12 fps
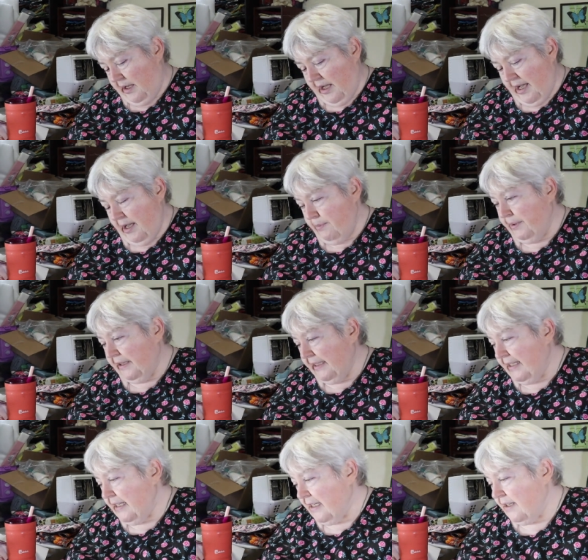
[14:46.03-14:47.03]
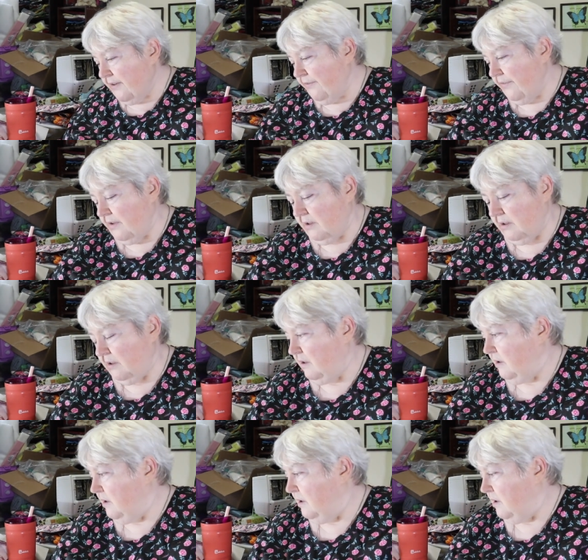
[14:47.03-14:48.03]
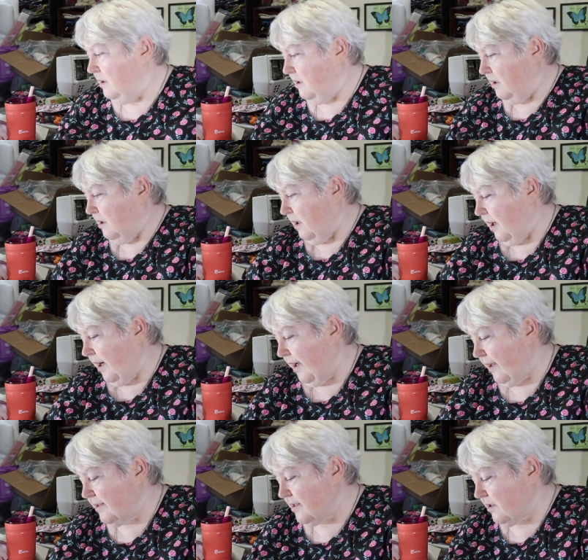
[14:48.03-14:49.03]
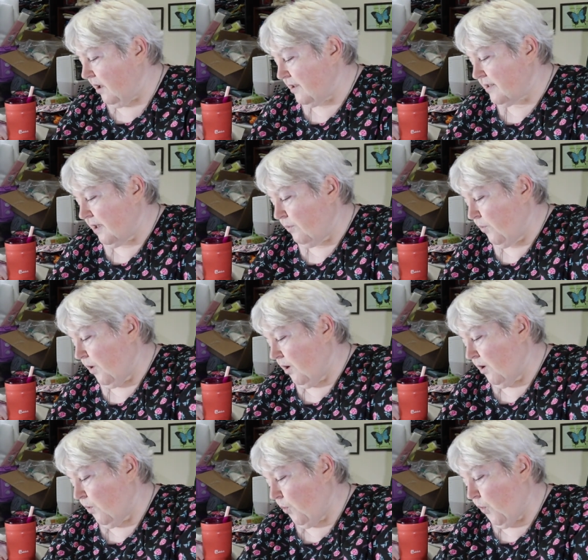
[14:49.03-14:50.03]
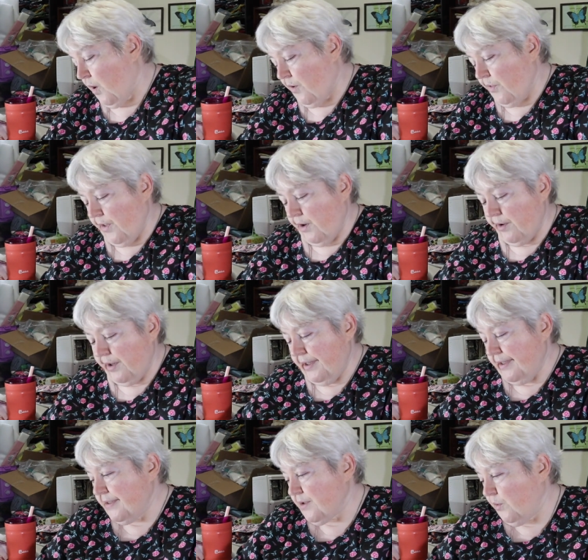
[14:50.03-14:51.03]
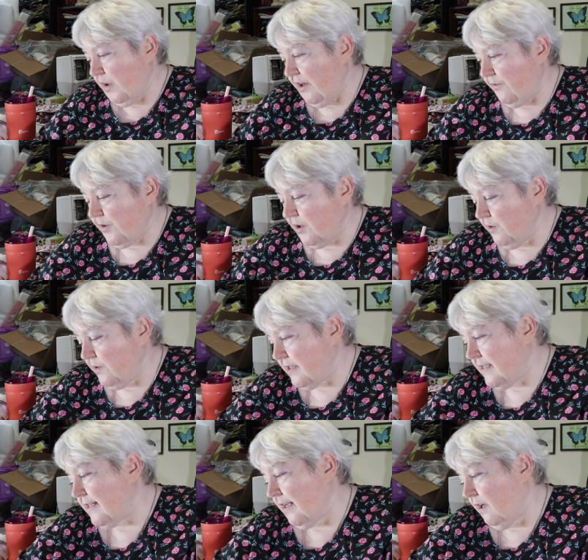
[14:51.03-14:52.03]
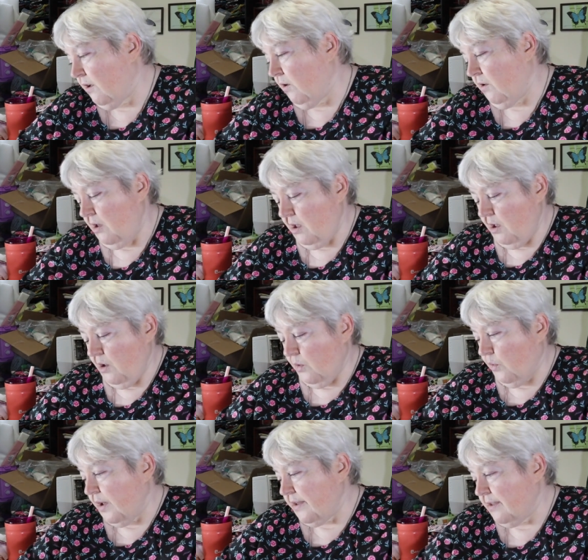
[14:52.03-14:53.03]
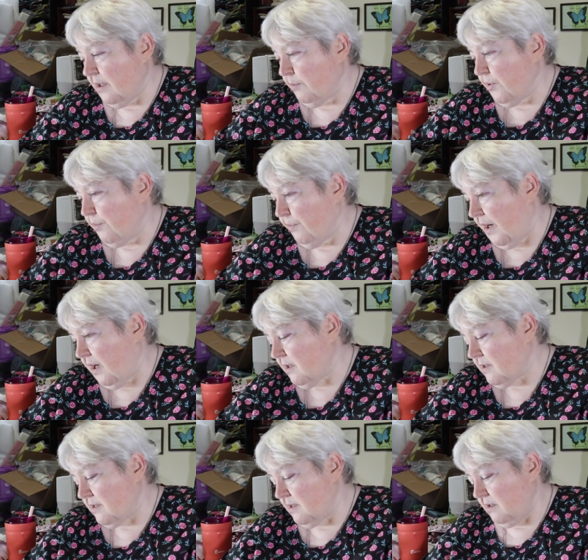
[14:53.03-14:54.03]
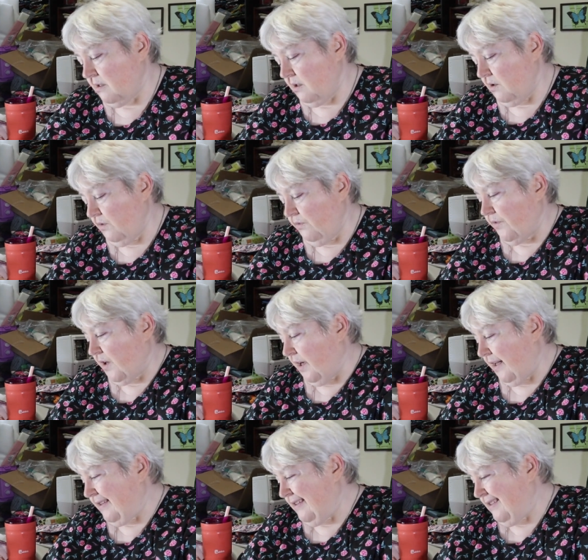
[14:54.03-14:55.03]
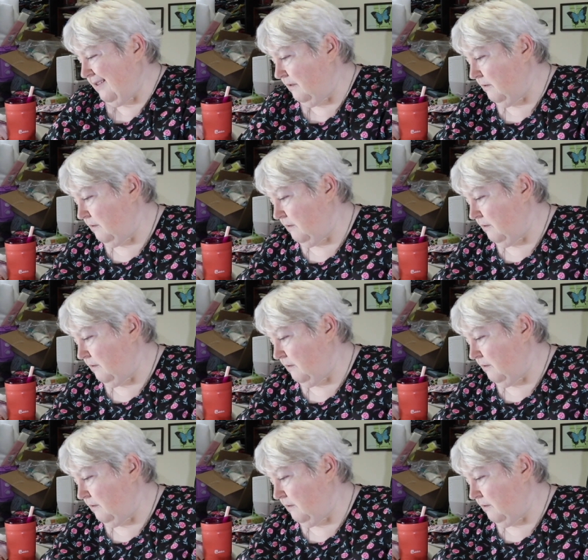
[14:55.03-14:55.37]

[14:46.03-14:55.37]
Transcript: I believe I saw somewhere where there is a way for you to tell what number box you've gotten.